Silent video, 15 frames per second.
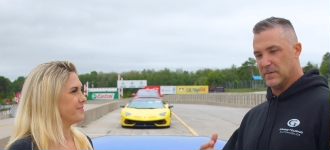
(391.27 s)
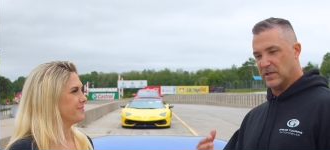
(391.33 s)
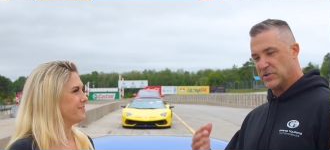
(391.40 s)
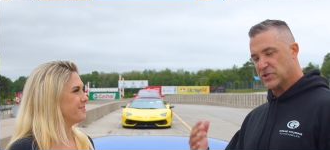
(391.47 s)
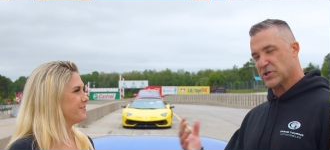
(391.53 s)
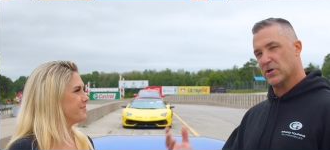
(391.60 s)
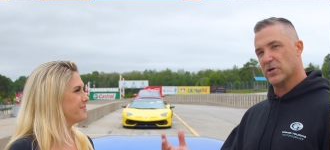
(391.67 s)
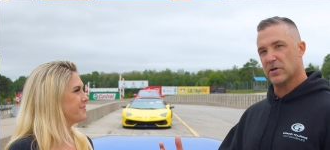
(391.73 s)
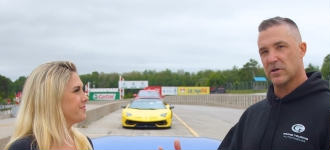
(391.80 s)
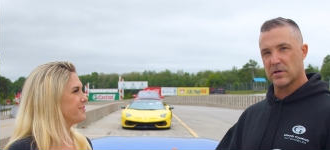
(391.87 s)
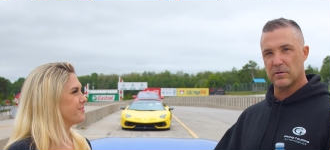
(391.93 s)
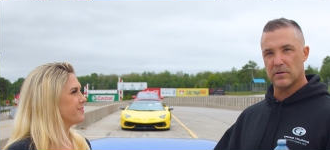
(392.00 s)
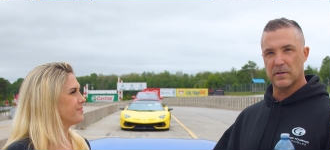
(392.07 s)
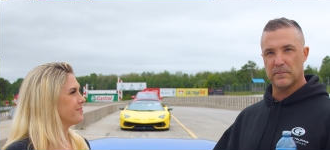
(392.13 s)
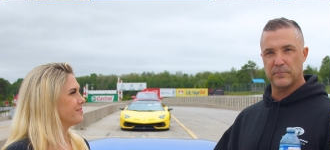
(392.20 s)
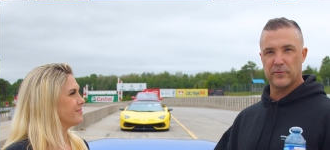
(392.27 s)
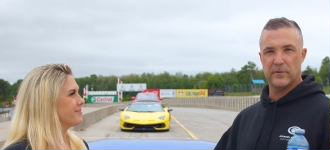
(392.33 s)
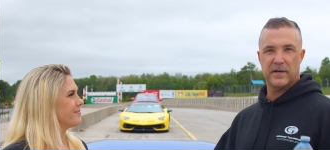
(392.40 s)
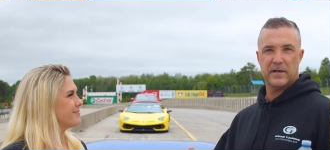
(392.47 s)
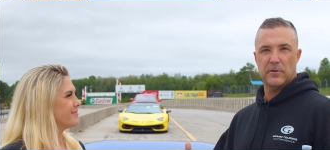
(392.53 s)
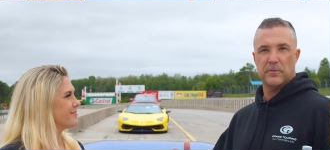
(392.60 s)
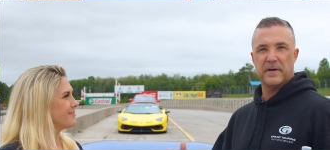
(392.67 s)
Speaker 1: a jerk or a
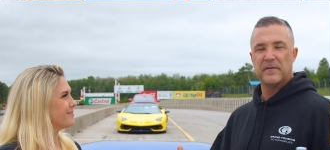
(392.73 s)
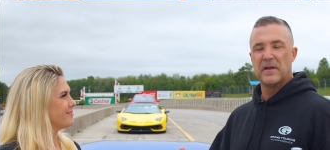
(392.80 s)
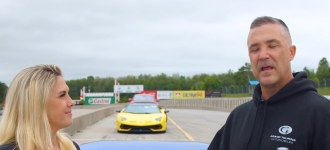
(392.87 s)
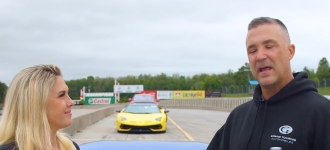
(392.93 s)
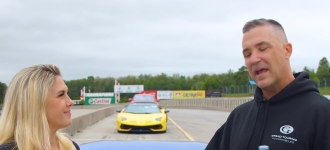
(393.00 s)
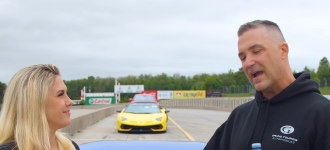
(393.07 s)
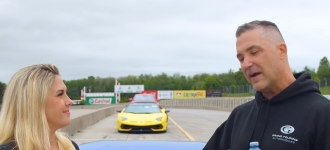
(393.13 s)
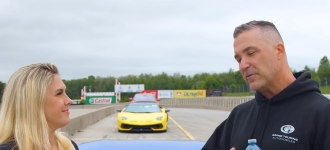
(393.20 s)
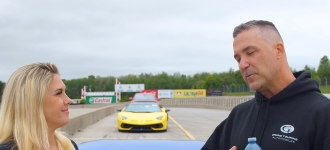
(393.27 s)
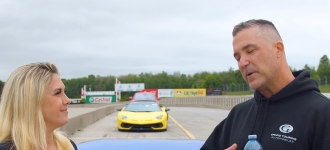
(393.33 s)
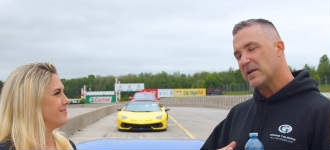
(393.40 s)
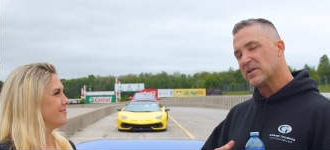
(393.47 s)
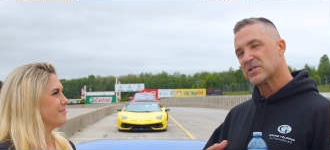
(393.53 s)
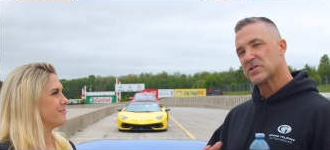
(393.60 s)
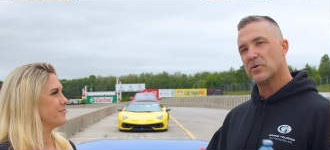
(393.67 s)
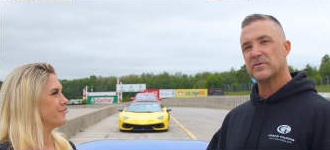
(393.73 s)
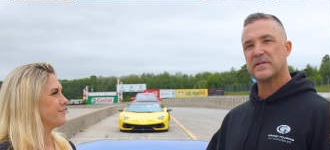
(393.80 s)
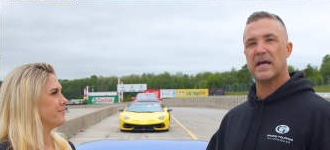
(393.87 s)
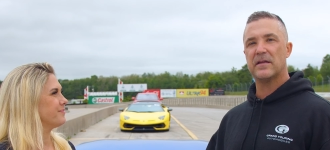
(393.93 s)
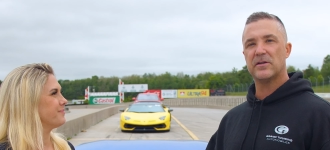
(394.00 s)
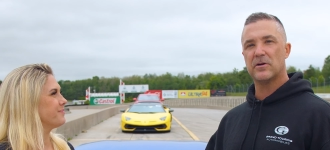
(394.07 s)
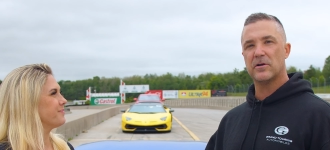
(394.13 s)
prick or whatever. Everybody's so
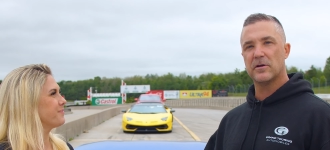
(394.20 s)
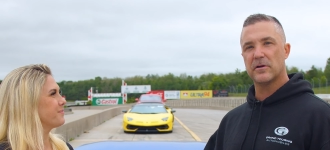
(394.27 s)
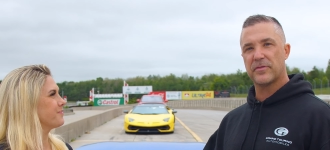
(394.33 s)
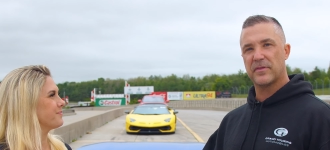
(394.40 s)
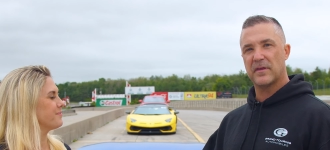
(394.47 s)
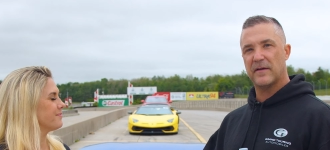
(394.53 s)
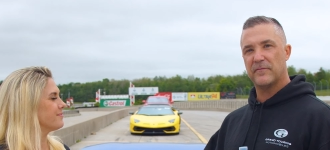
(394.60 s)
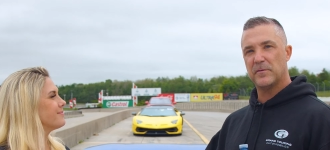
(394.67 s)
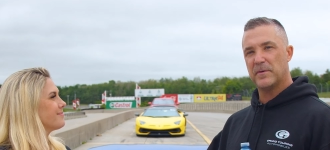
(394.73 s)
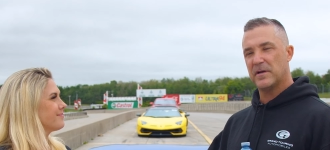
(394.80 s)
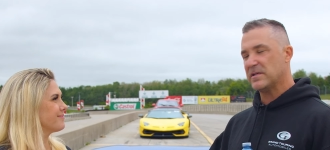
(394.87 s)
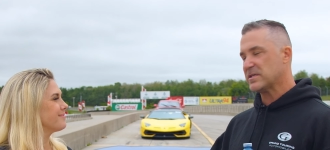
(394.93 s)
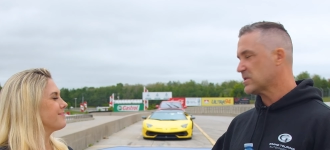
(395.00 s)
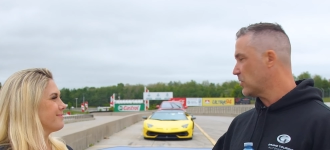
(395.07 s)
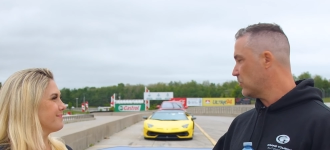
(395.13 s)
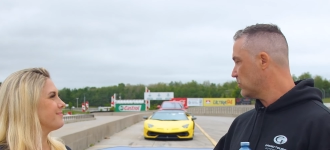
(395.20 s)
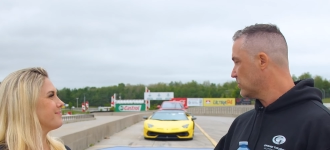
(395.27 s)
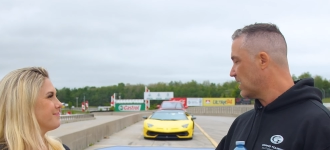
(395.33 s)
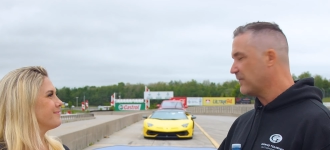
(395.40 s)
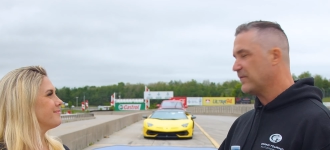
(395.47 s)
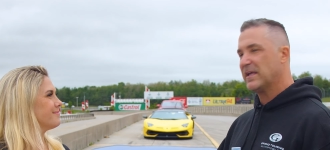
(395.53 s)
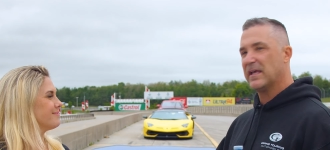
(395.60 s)
down to earth. Everybody's so
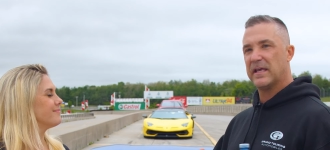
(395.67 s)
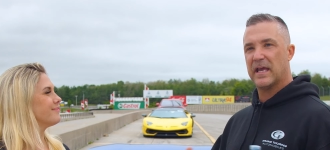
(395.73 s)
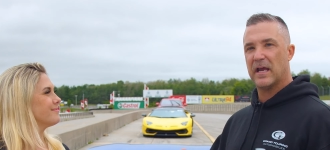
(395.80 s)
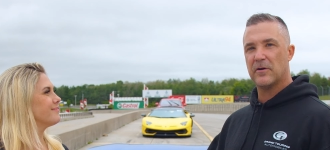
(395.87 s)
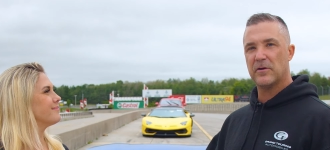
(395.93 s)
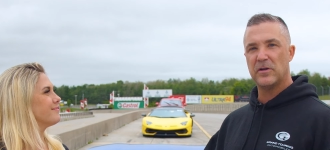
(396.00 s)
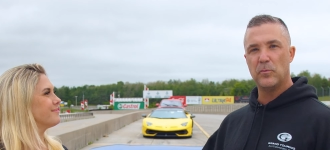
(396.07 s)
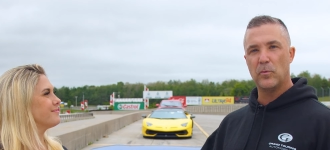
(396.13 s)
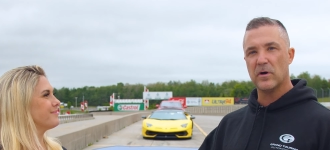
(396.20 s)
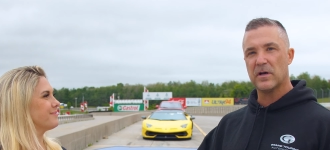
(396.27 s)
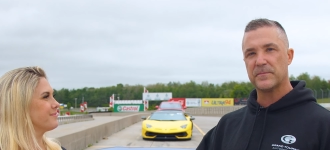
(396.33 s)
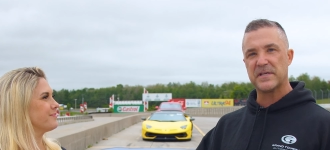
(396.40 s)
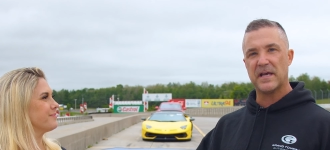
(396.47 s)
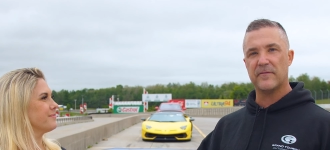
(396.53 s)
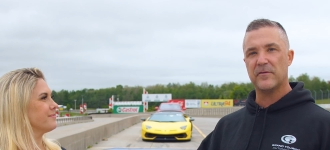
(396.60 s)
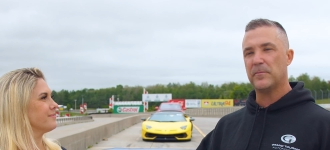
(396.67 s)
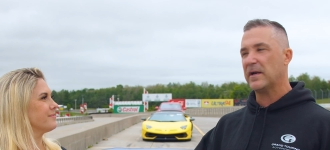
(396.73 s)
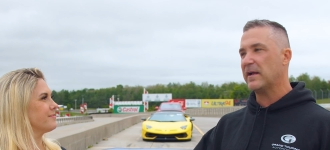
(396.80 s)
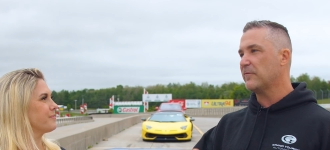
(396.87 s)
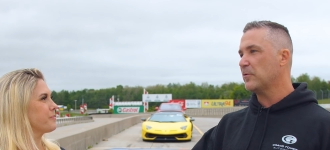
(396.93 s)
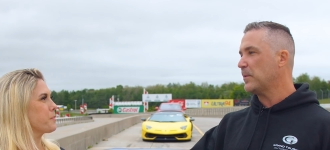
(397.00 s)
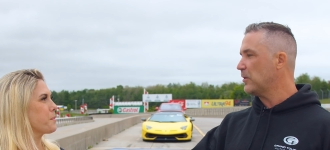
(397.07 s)
loving and caring. You walk up to
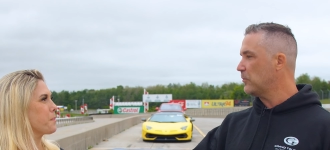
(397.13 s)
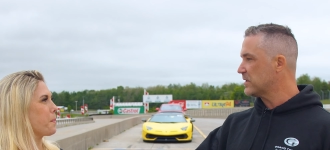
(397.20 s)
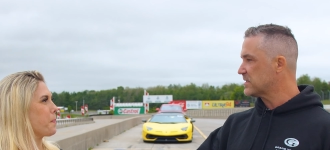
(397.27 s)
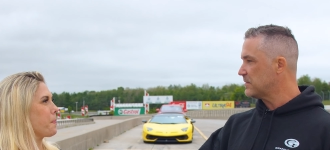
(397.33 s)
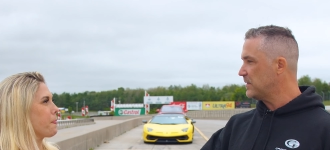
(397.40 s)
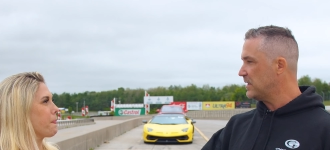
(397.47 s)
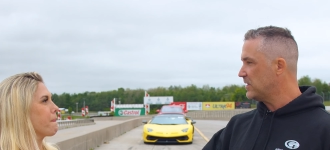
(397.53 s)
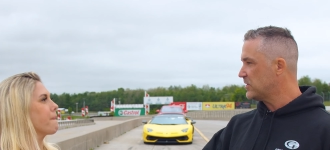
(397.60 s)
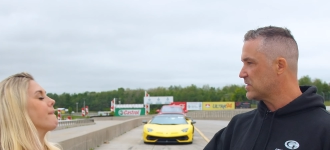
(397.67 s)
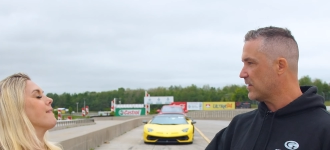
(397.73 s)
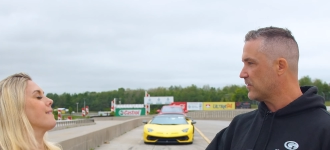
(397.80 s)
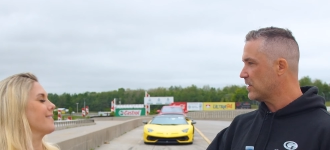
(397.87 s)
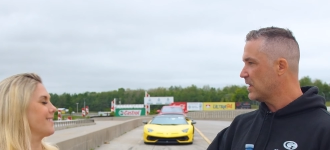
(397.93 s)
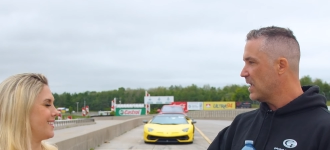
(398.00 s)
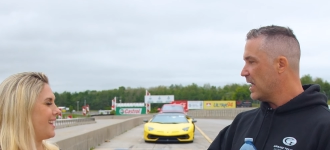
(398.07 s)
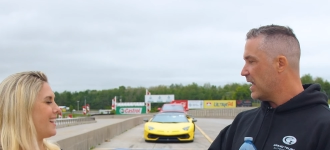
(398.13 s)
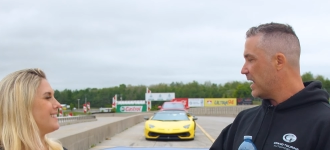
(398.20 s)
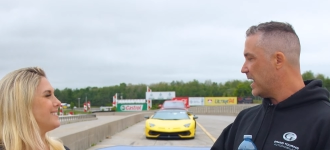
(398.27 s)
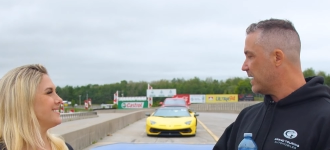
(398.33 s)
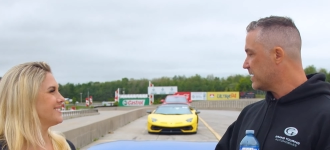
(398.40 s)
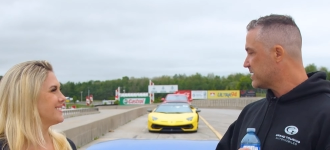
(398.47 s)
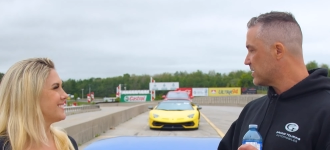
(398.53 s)
everybody. Everybody wants to meet each other.
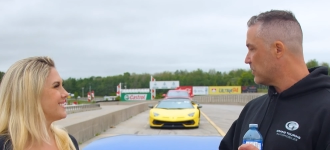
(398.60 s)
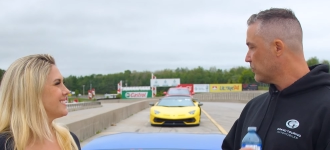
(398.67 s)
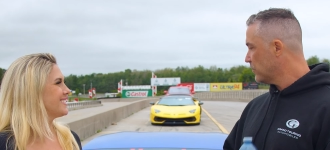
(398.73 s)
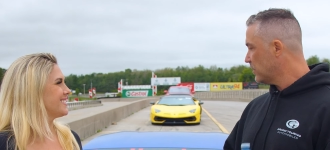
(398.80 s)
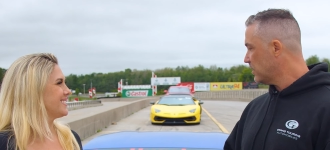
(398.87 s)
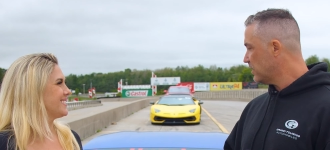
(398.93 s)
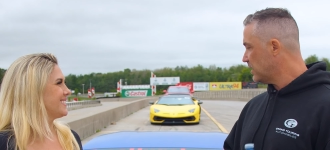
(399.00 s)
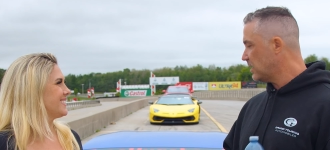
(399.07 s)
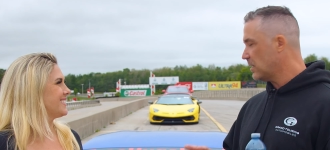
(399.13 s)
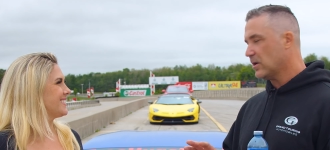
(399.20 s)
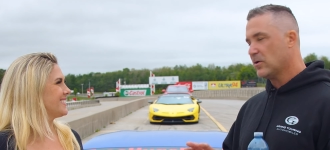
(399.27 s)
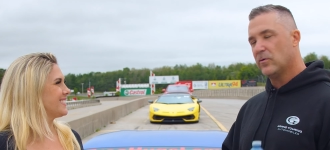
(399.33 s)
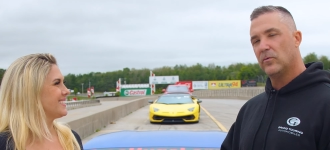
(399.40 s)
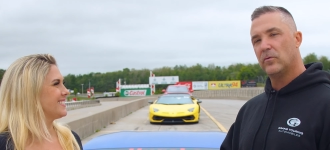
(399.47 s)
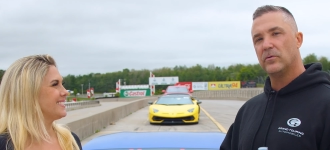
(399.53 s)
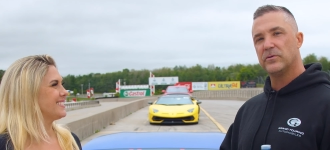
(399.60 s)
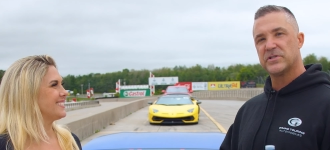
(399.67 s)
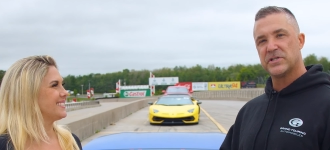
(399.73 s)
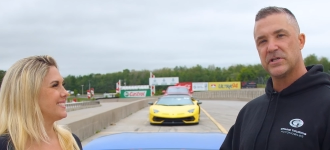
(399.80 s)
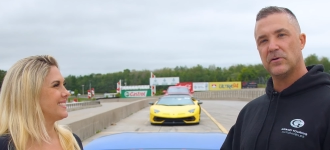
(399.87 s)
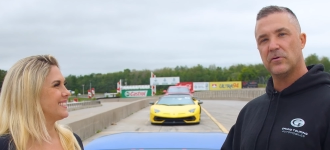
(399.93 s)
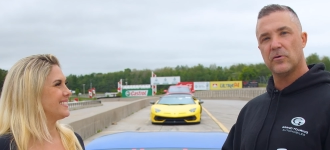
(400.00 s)
Yeah. And it's really a cool,
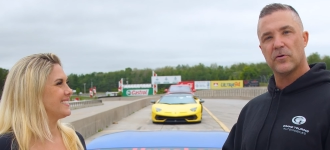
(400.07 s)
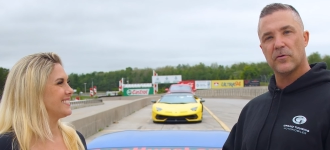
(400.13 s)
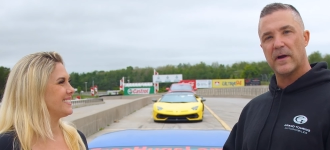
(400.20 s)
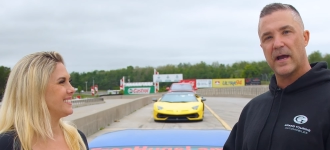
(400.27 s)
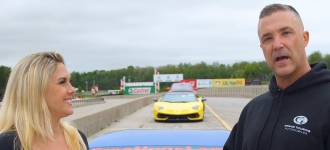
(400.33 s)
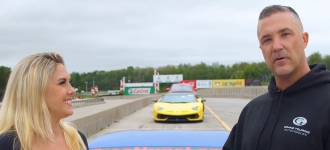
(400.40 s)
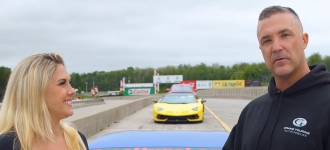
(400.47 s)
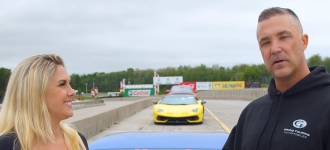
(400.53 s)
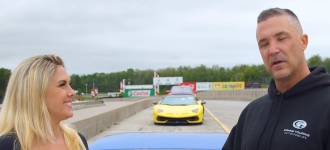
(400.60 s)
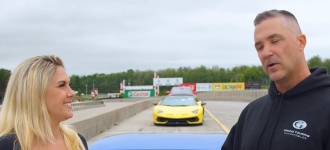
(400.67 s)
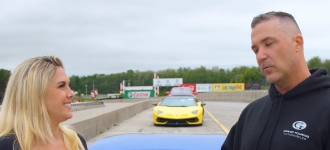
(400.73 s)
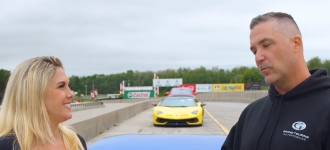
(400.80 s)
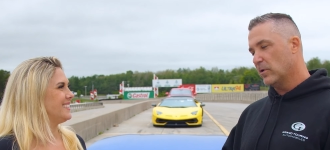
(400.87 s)
chill crowd.